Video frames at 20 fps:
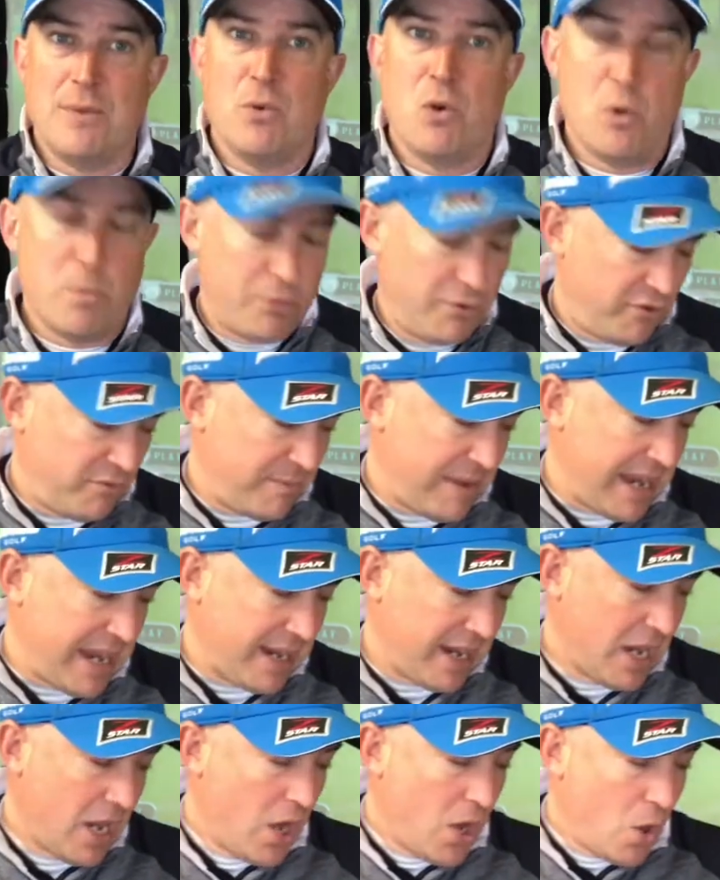waterproof
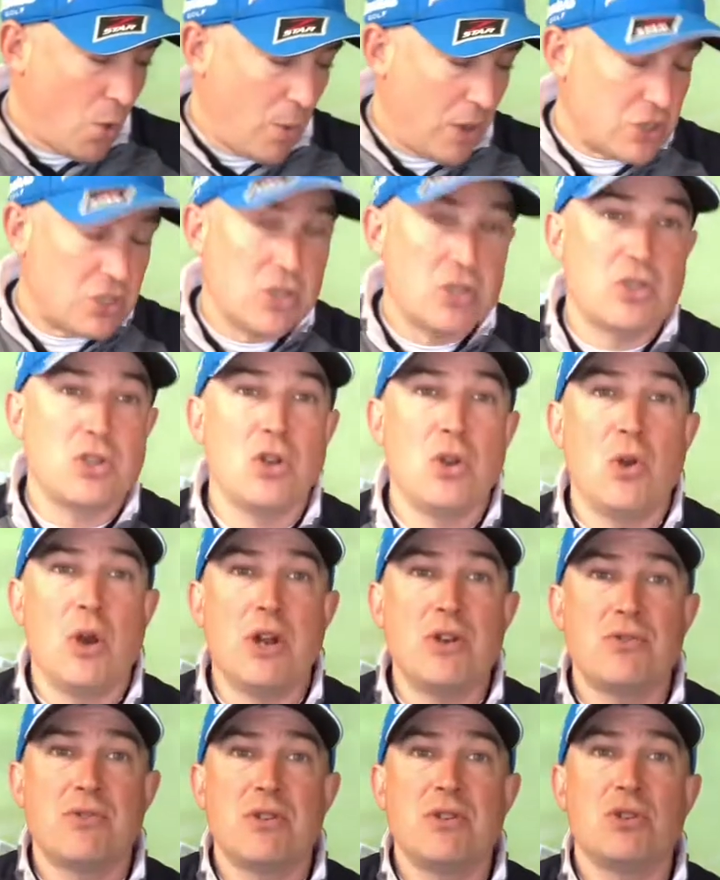bag, which is
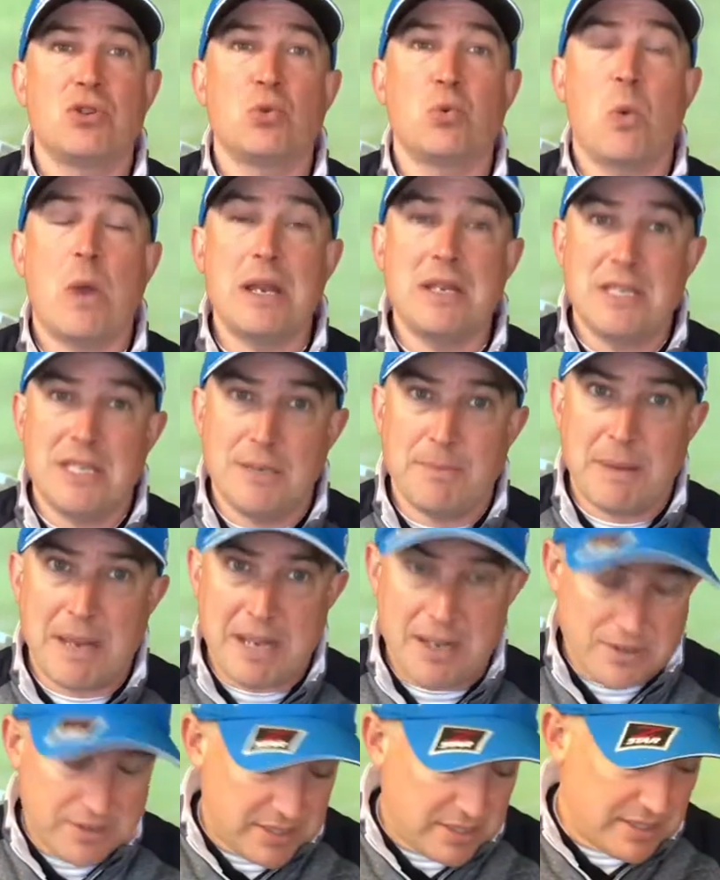
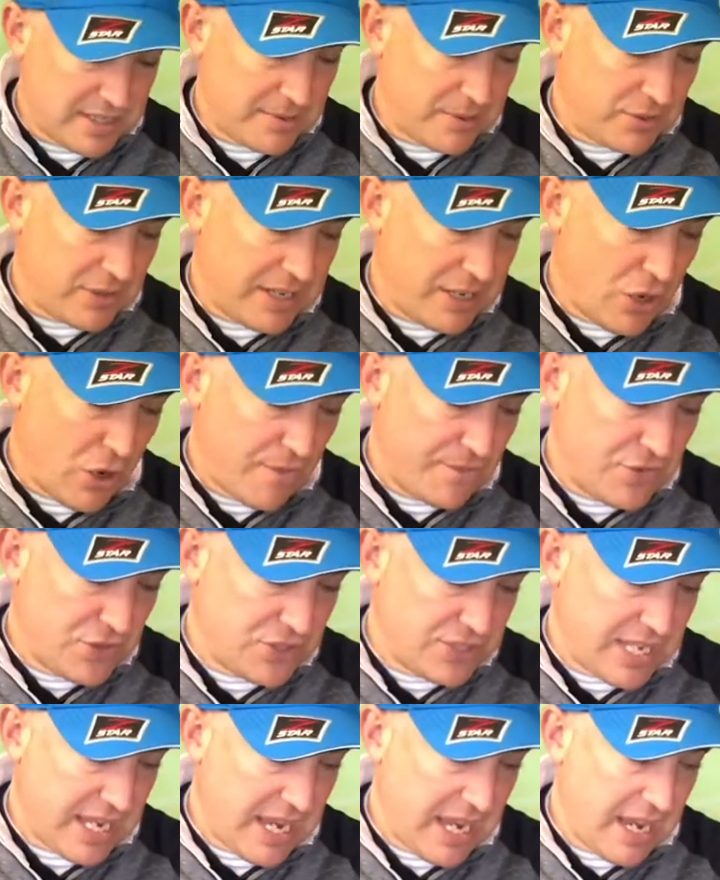£220. So some great
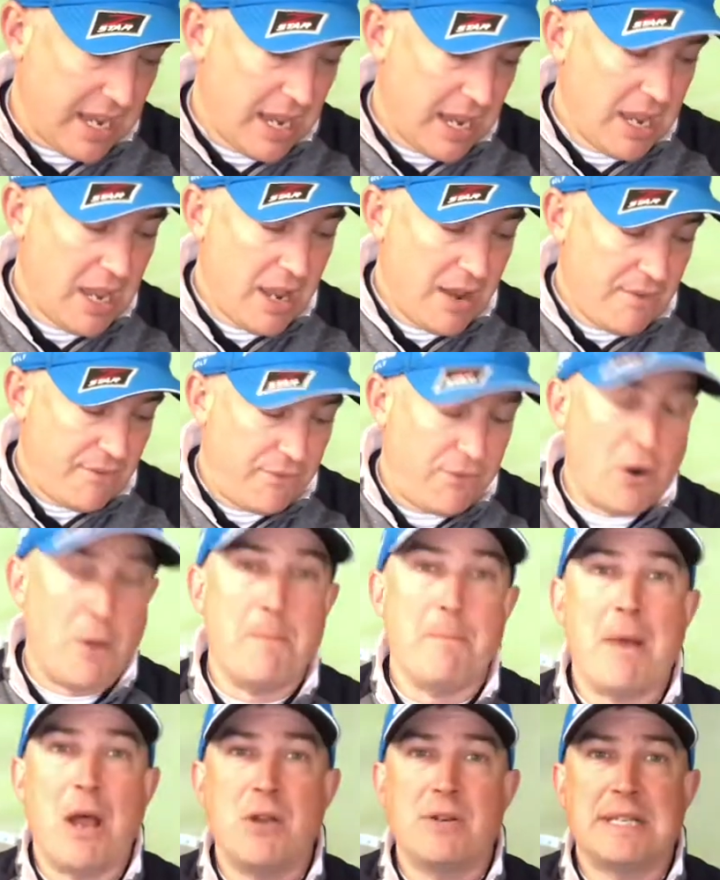offers there
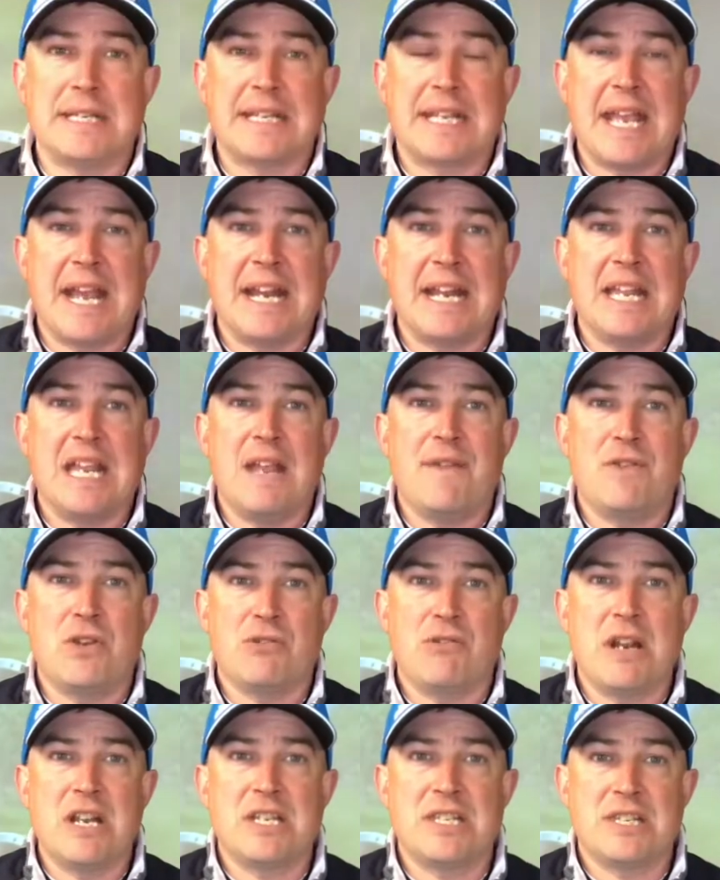from Motor Caddy. If
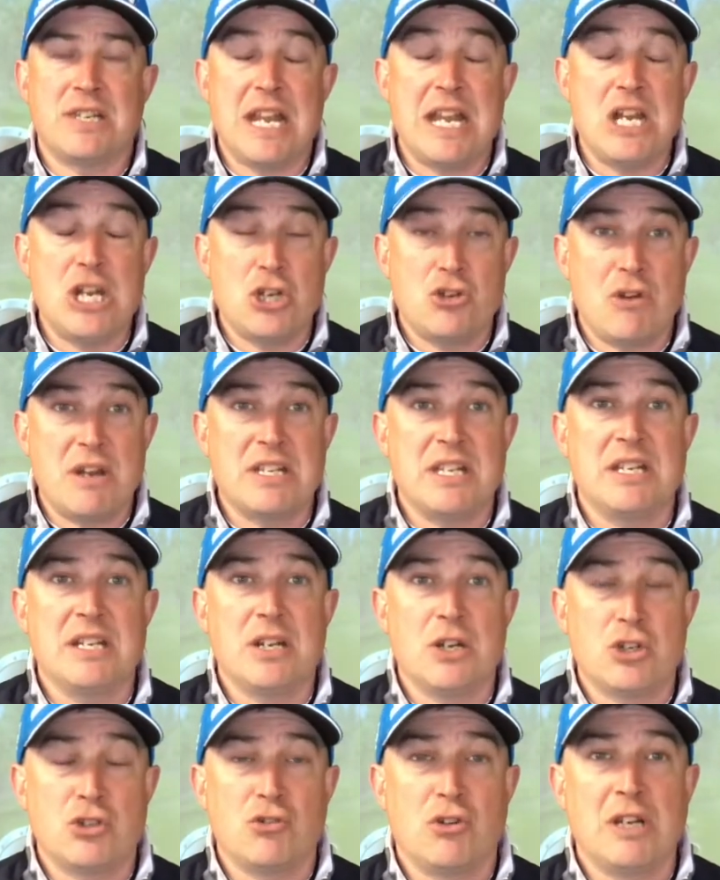you're interested in
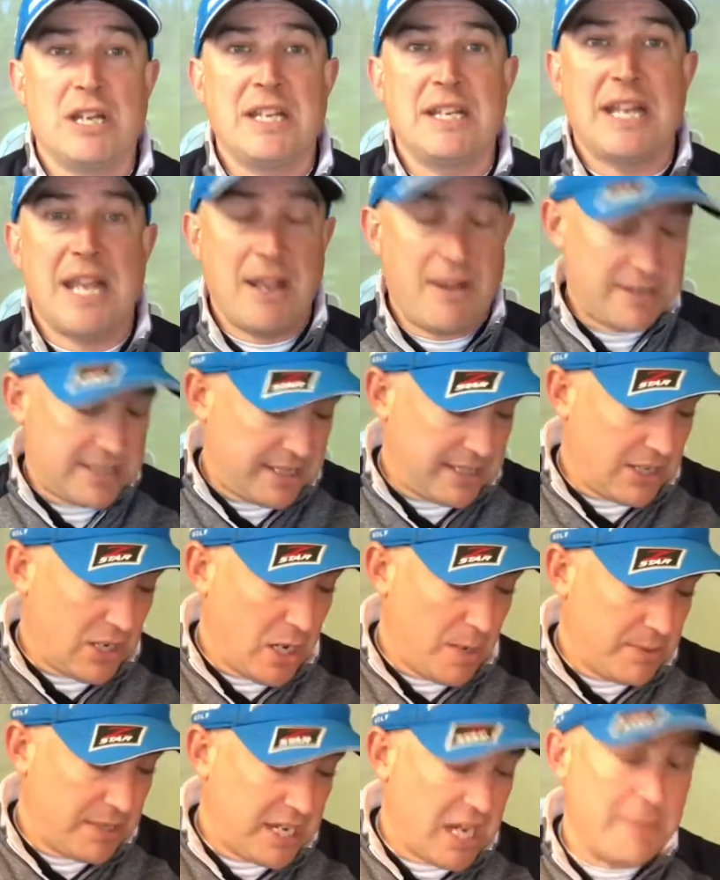a trolley, now is the
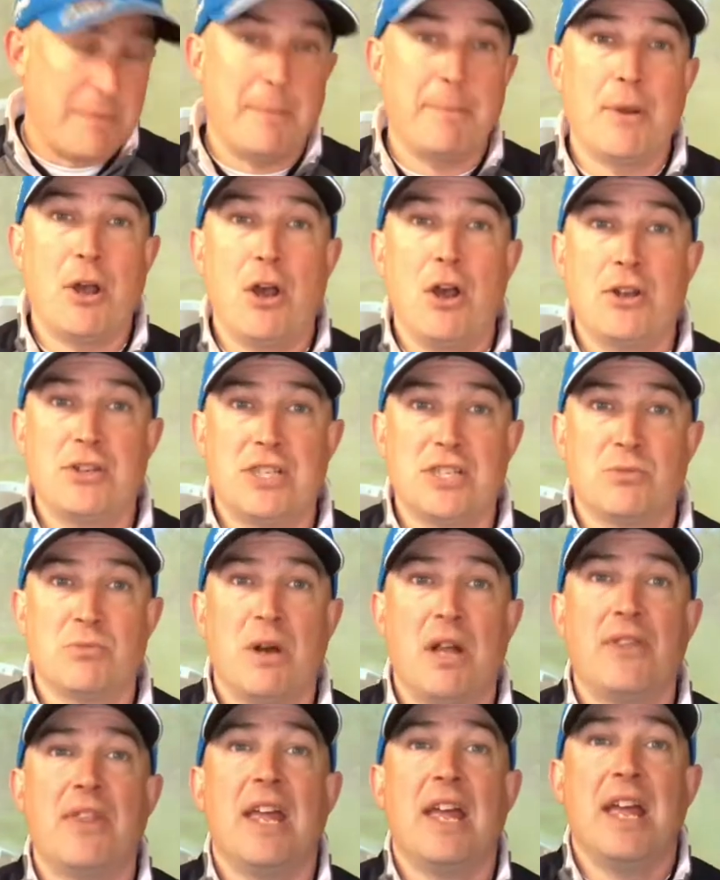time to come and purchase
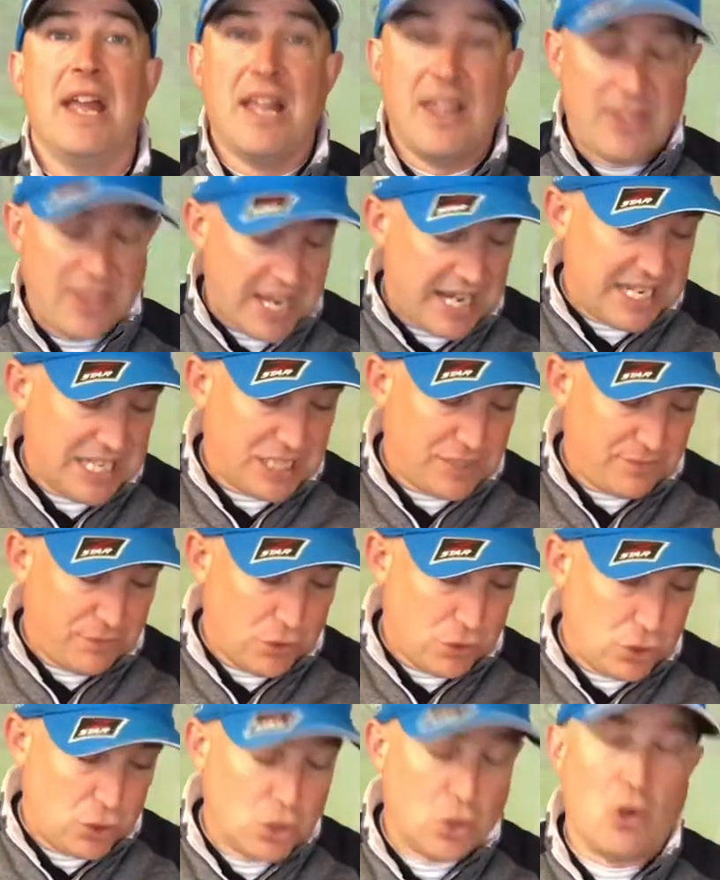one. That is for
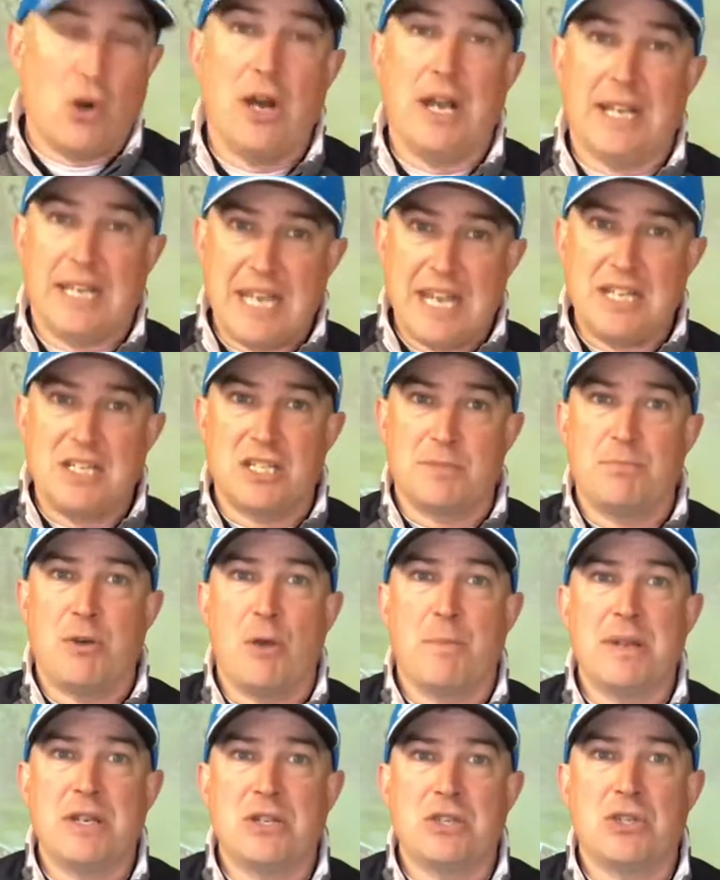sure. Again, just
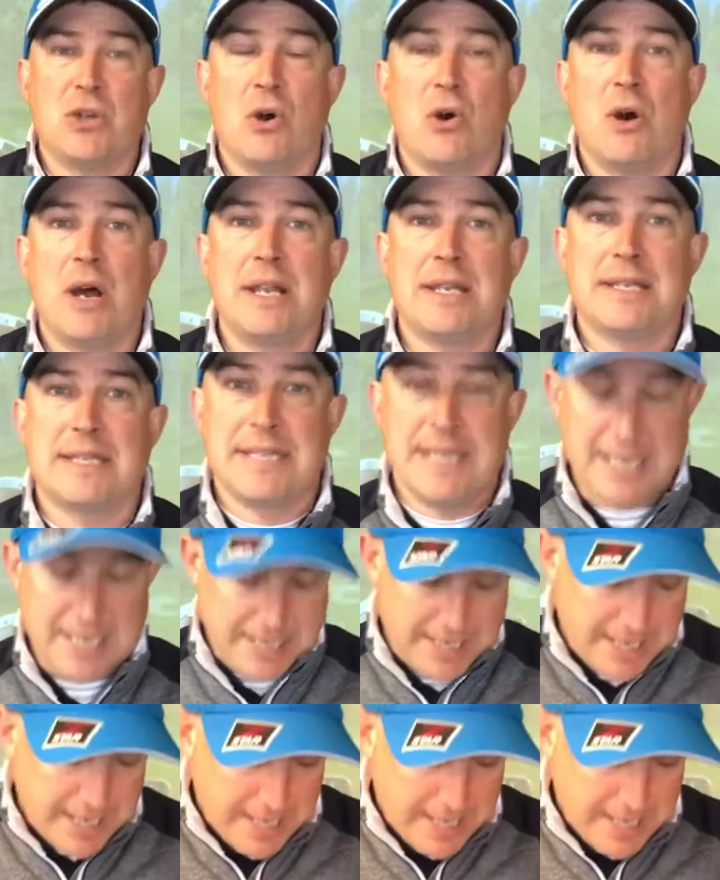pop in store and see